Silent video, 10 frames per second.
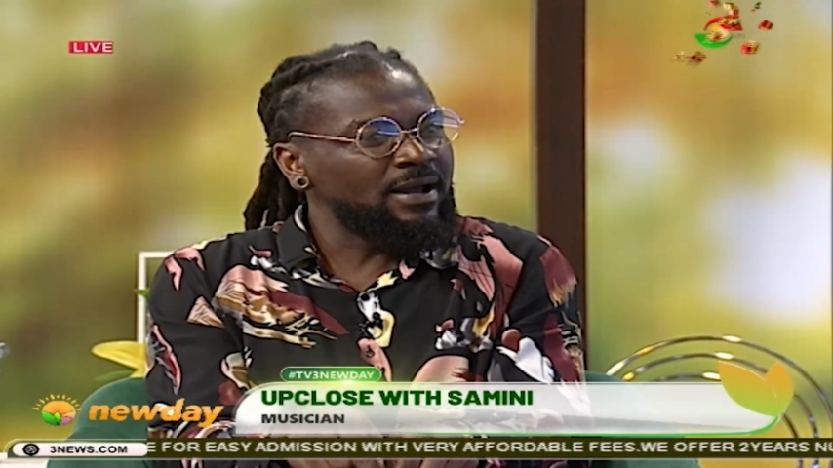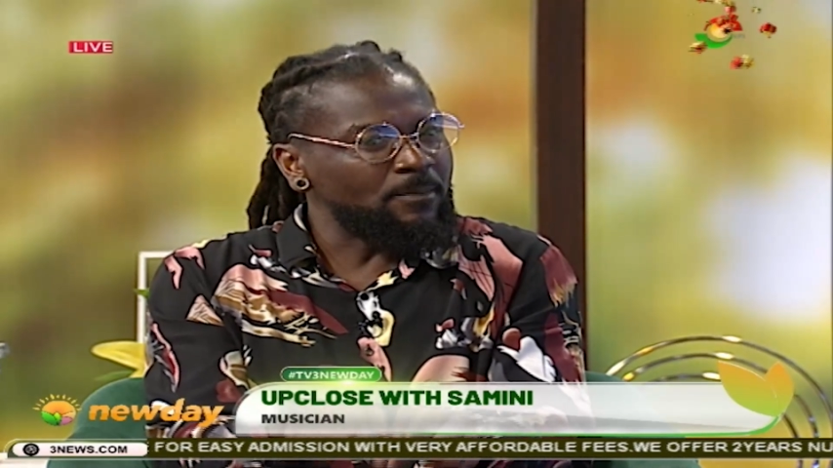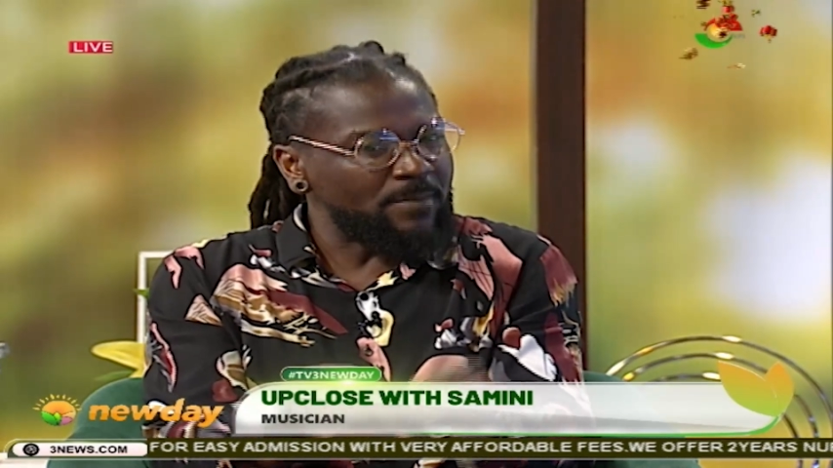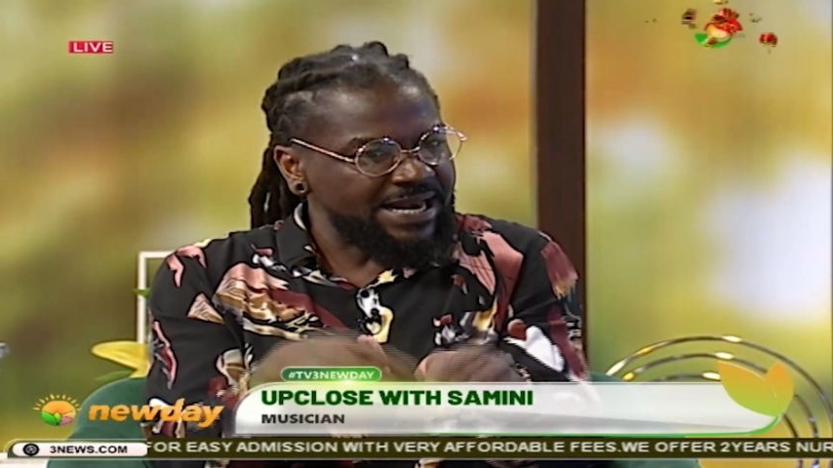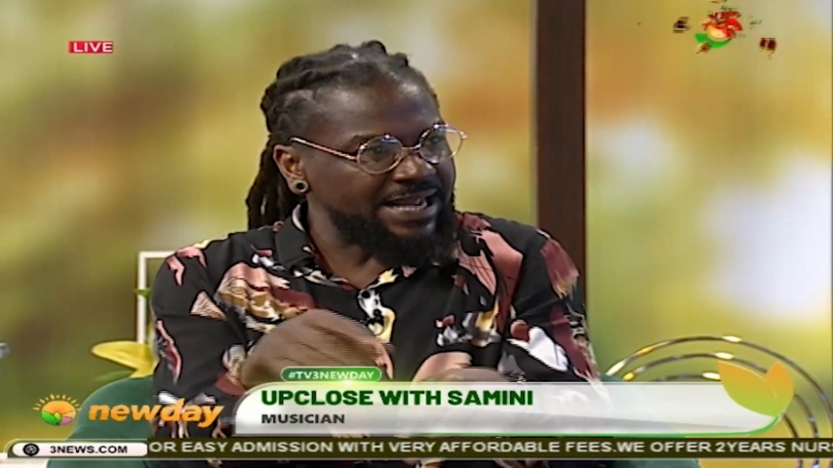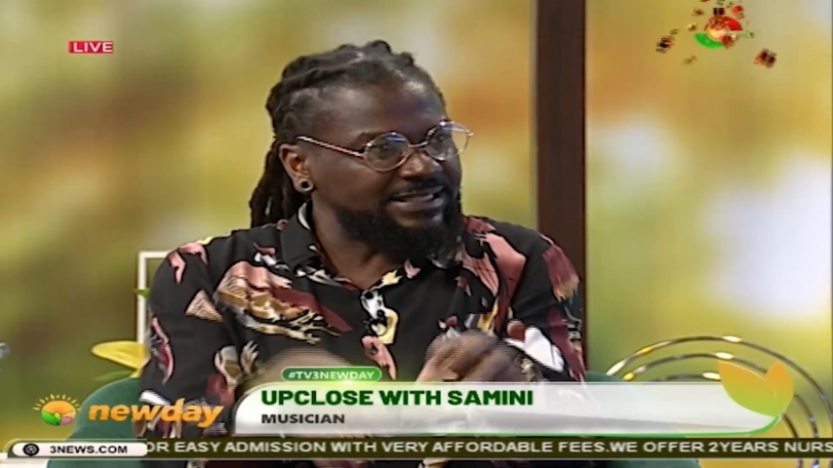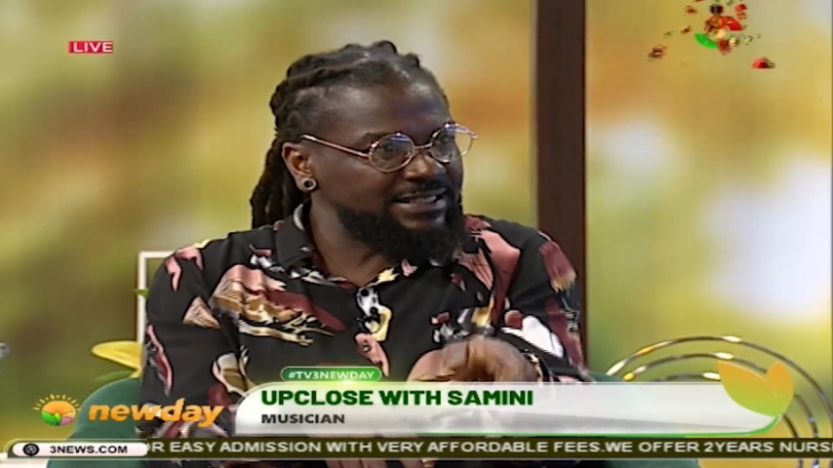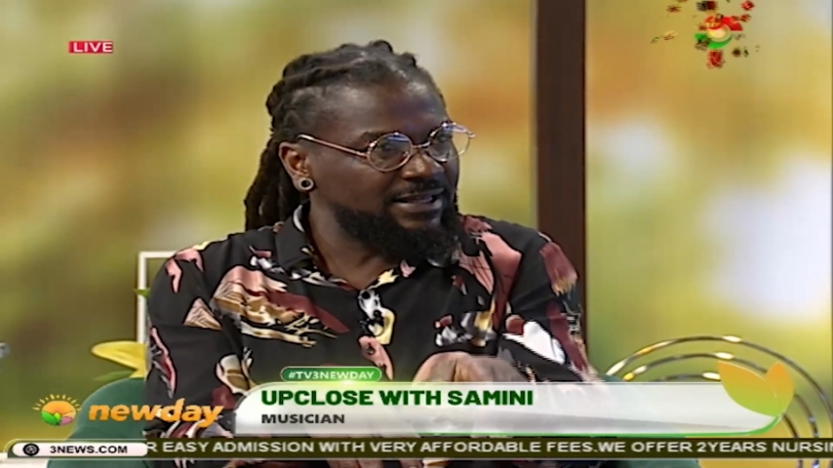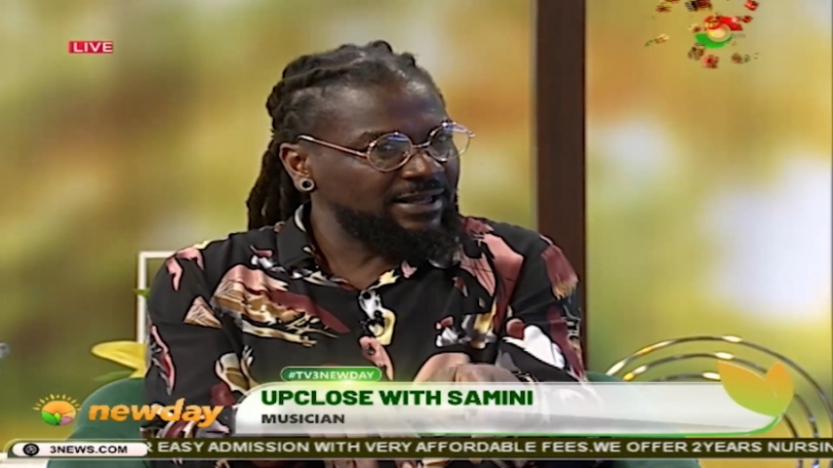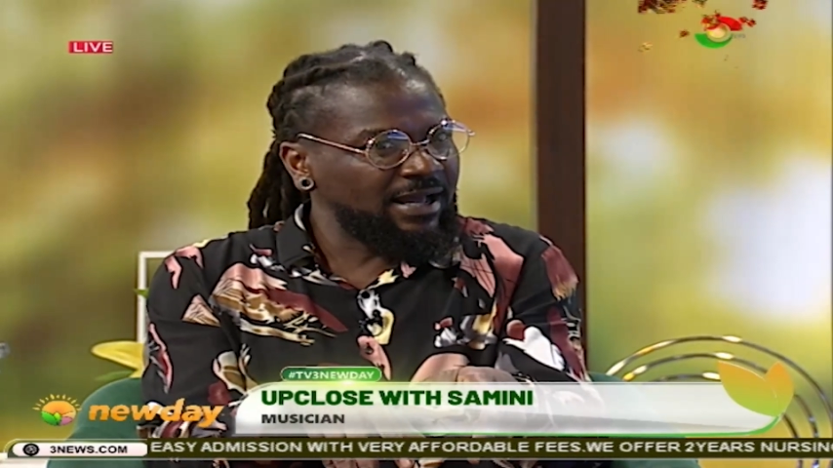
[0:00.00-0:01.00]
minute,
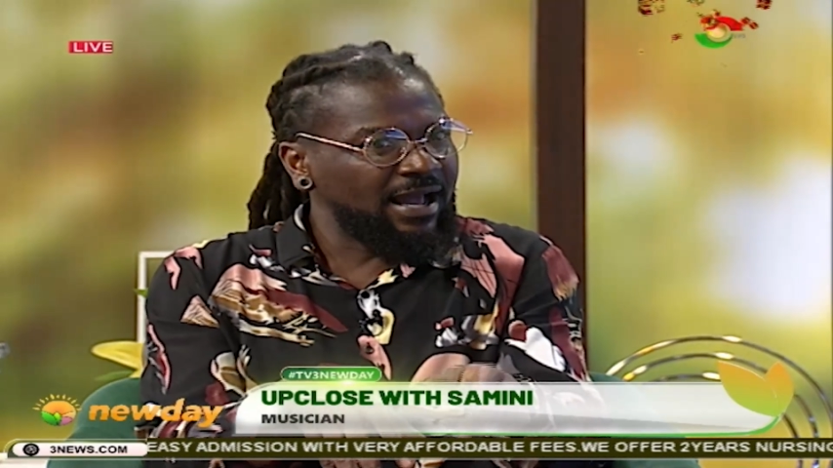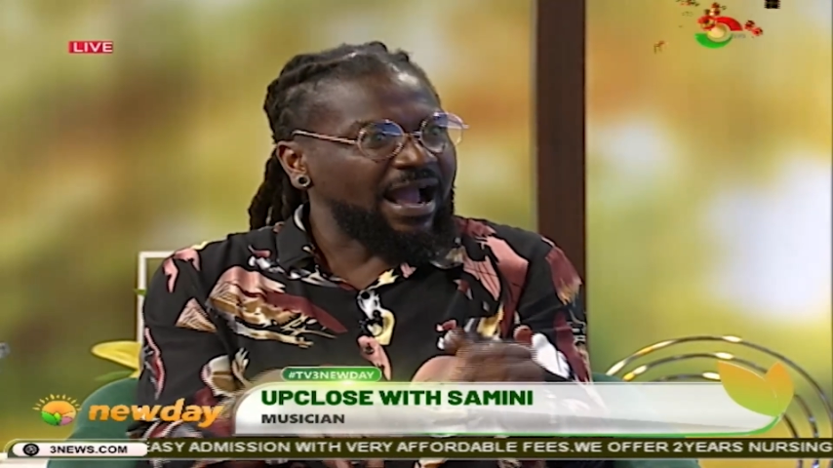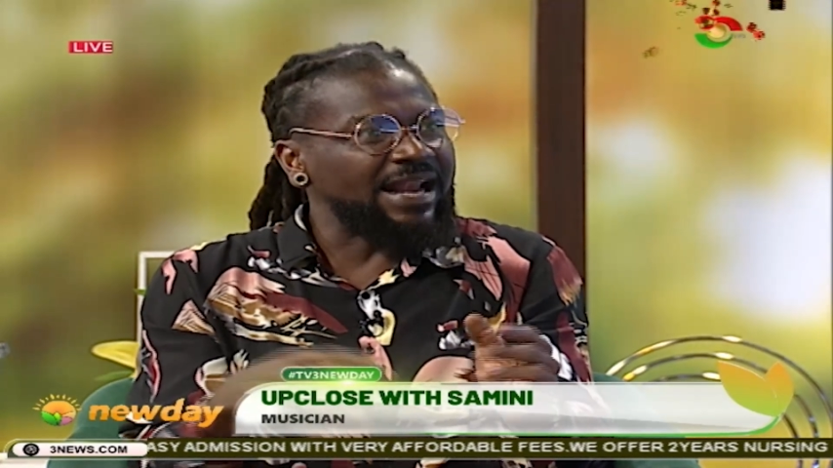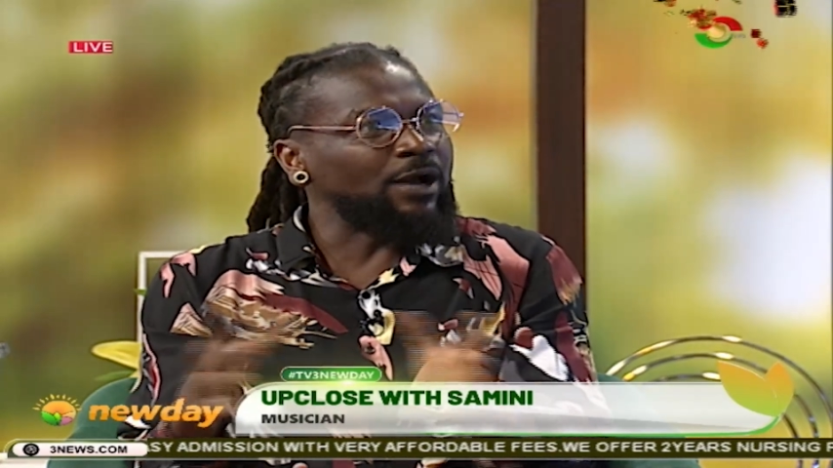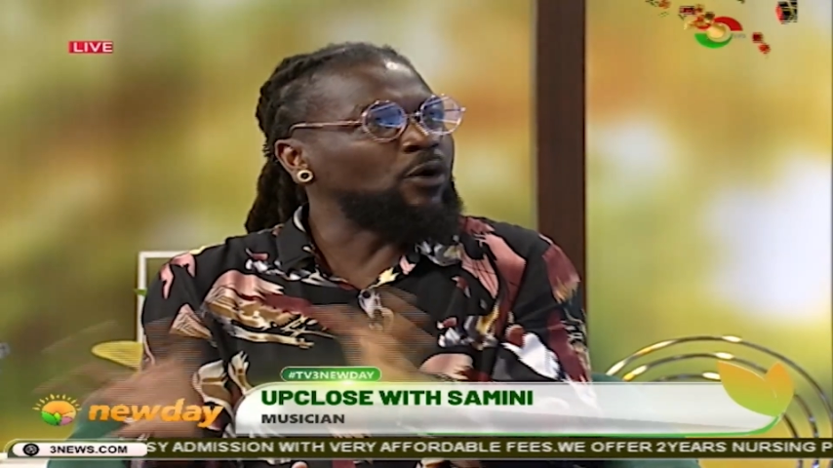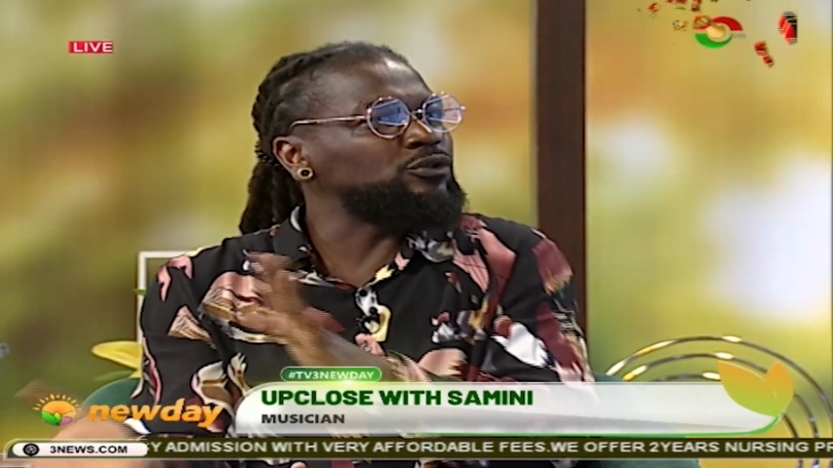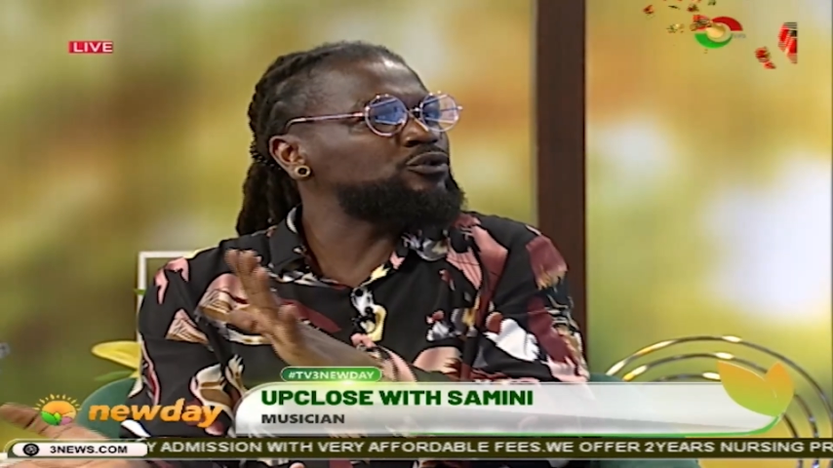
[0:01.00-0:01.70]
right, right. and I got